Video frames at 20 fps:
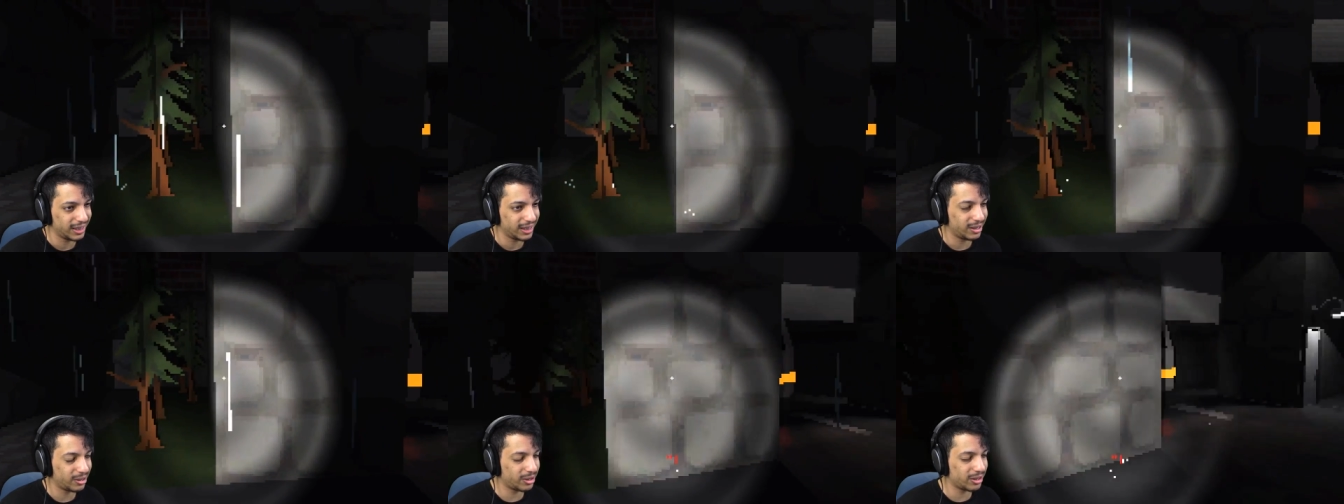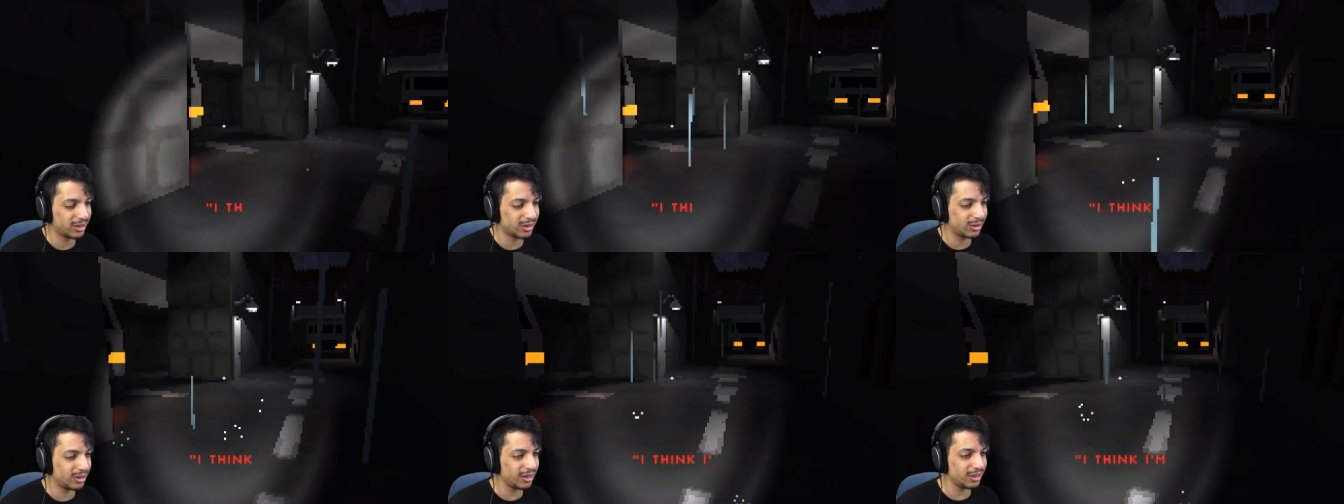Okay,
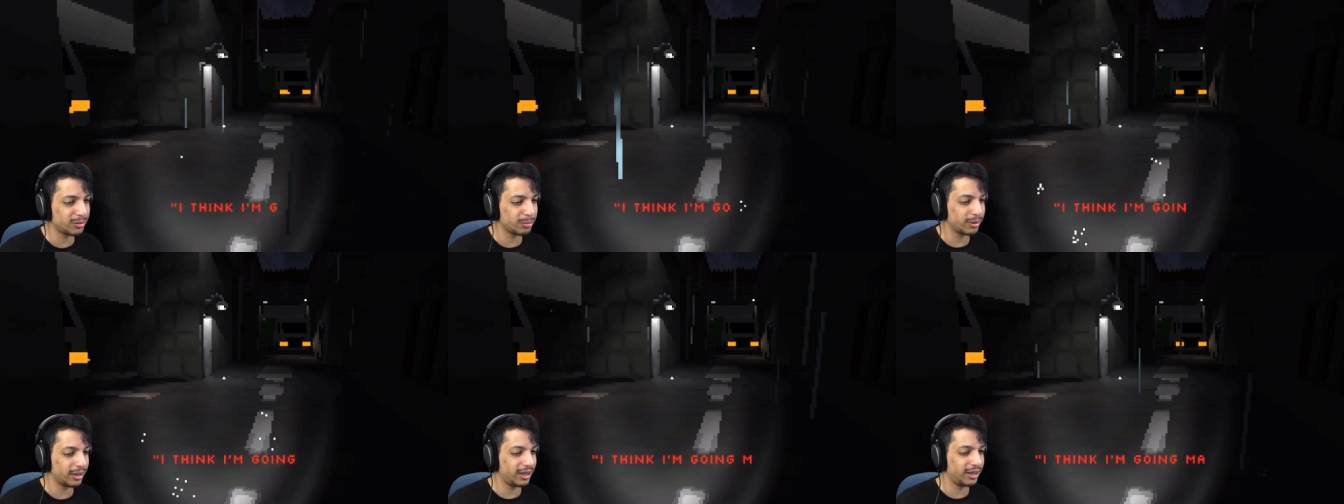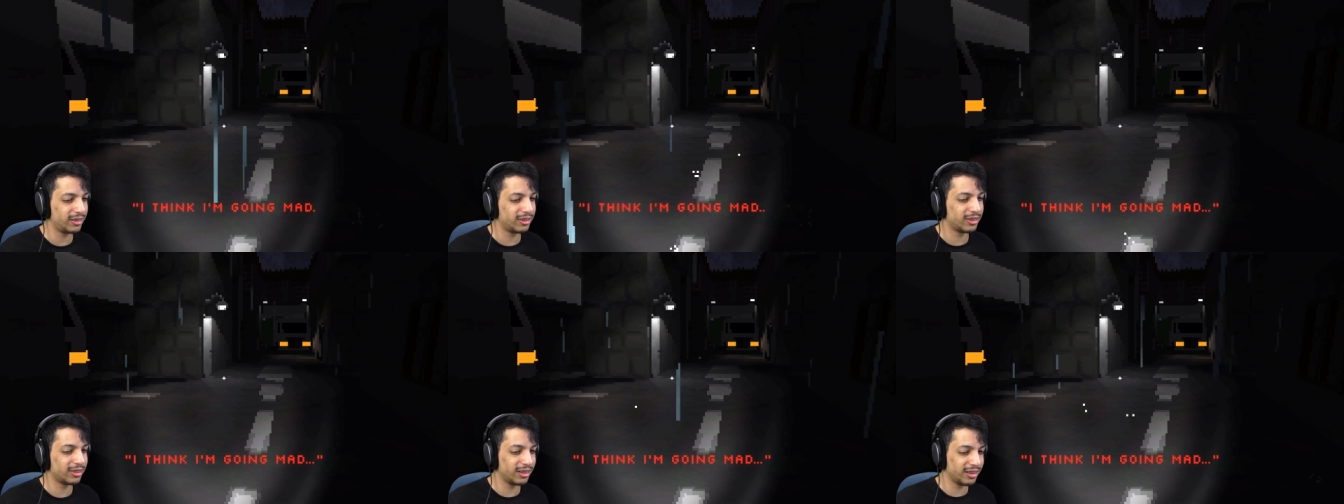so this
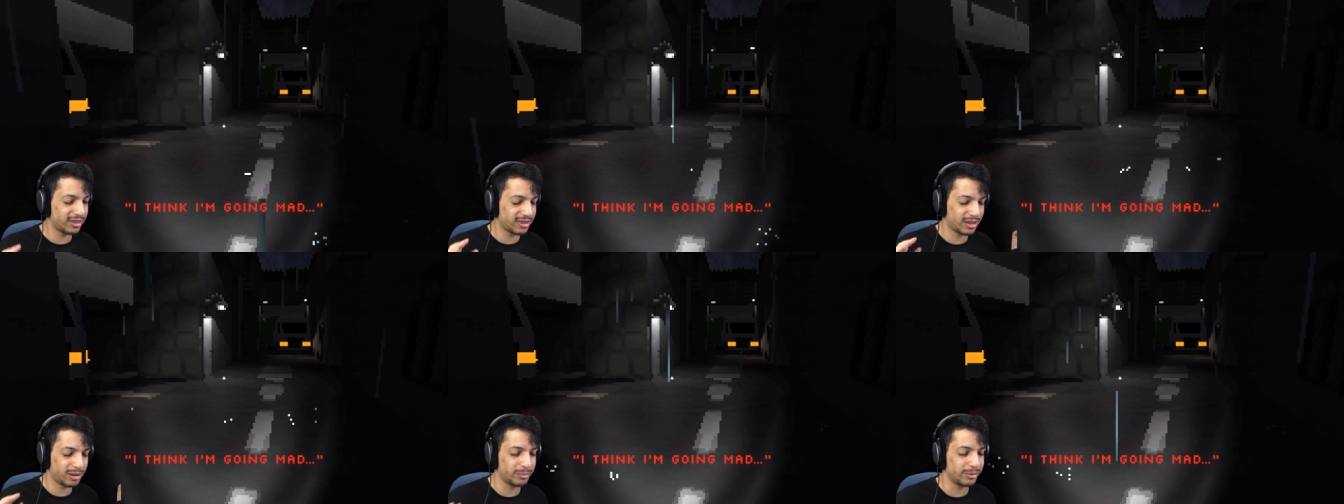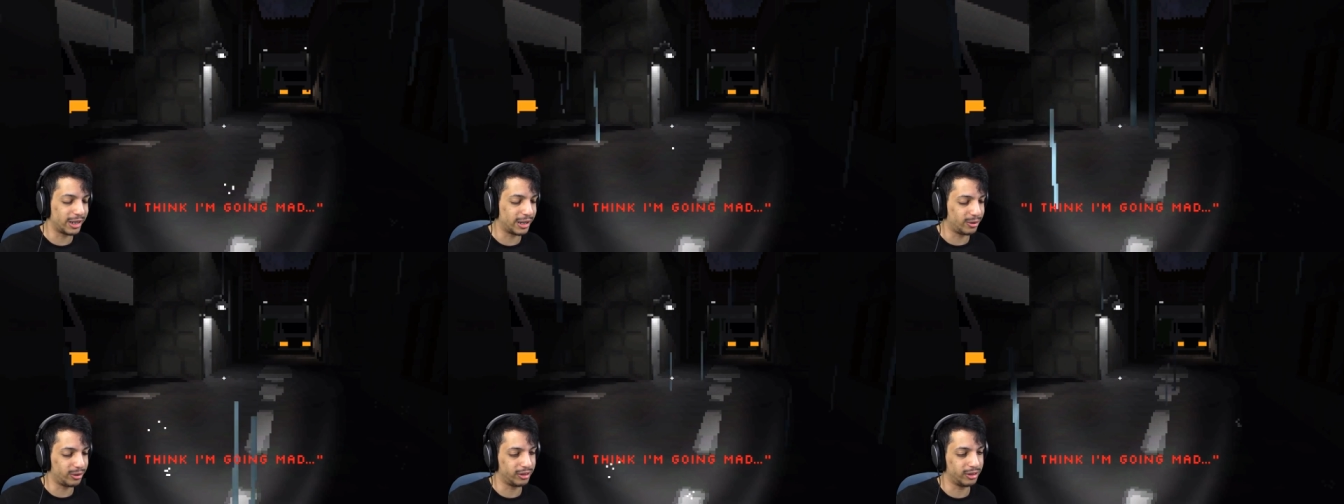place... Let's calm
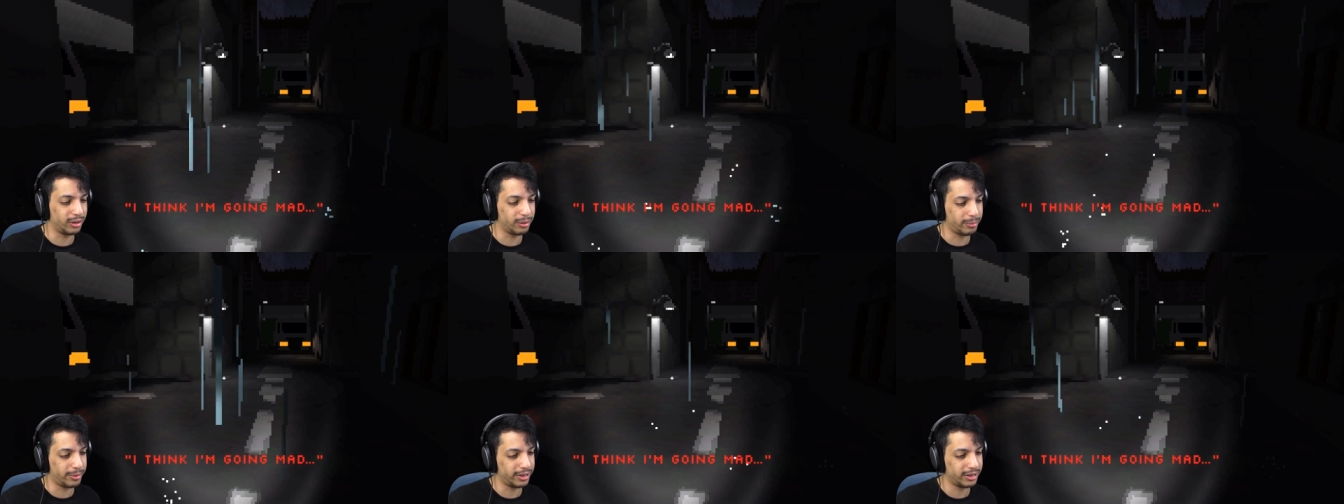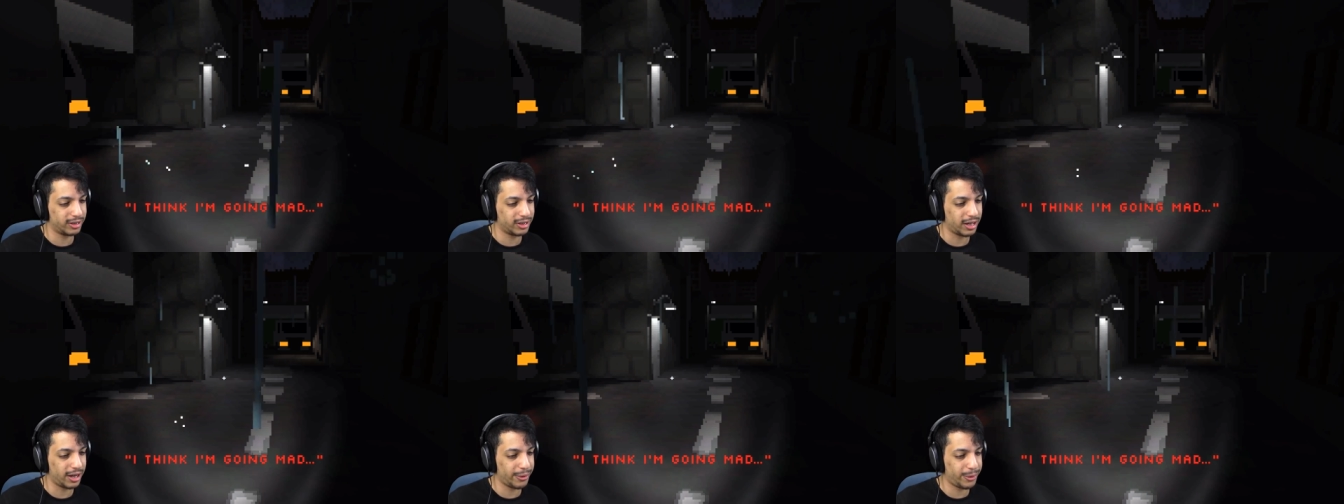down a little
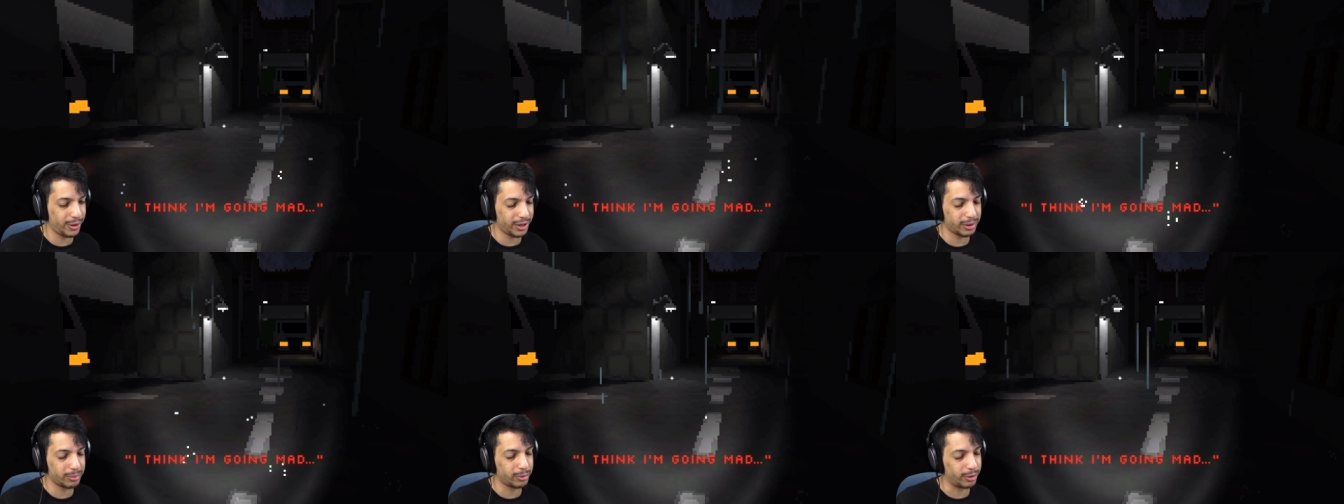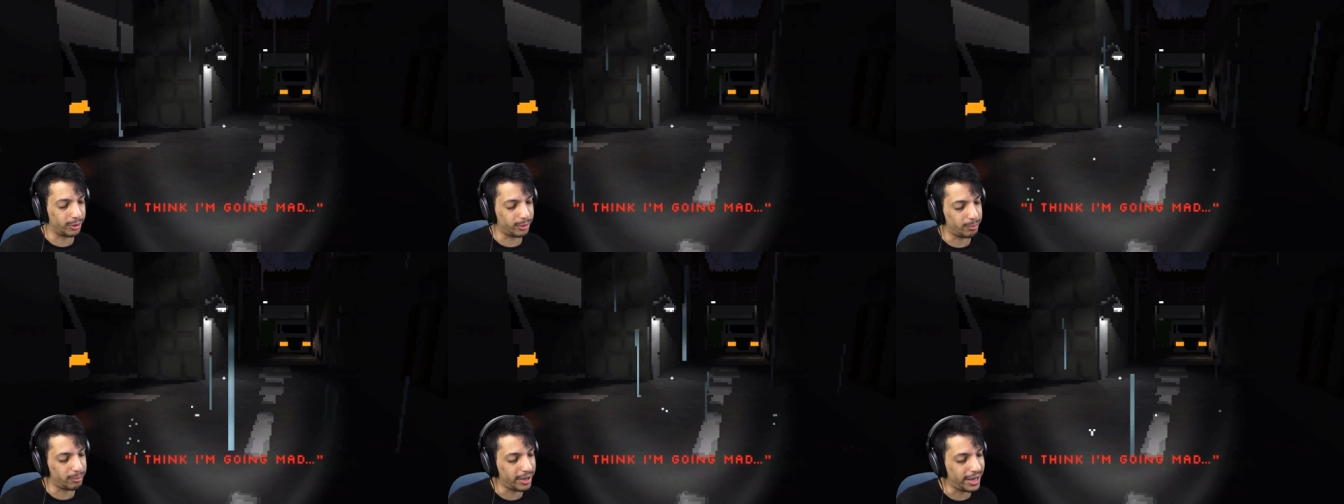bit. I think I'm
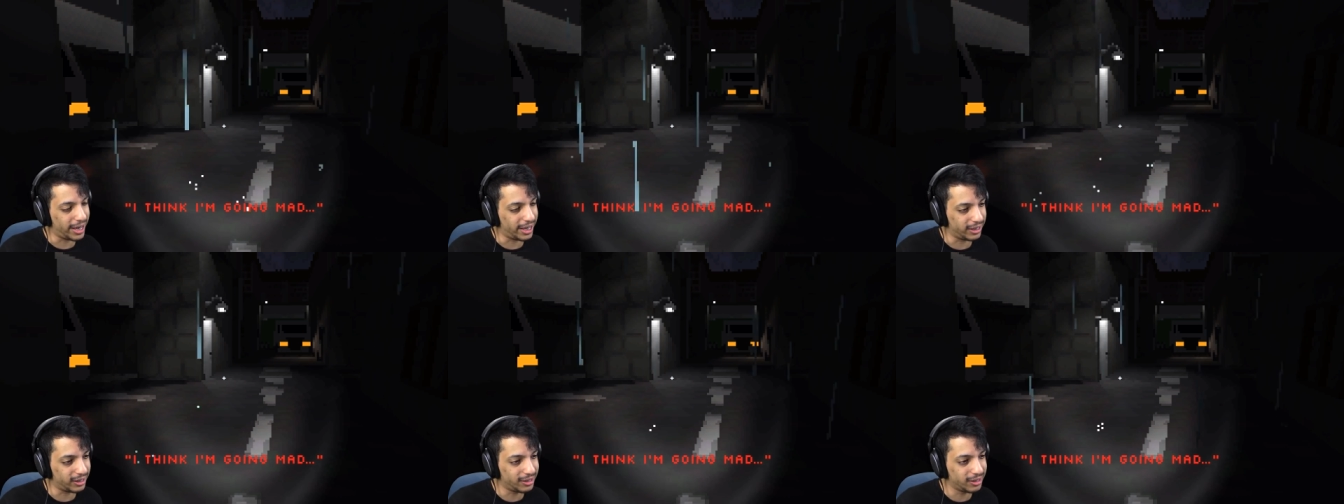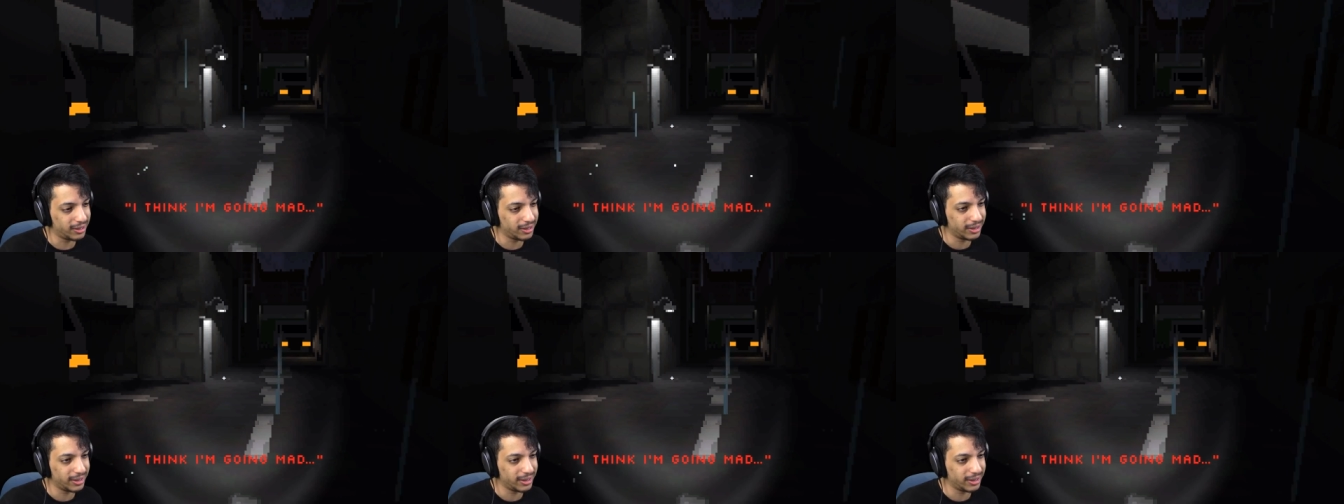going mad.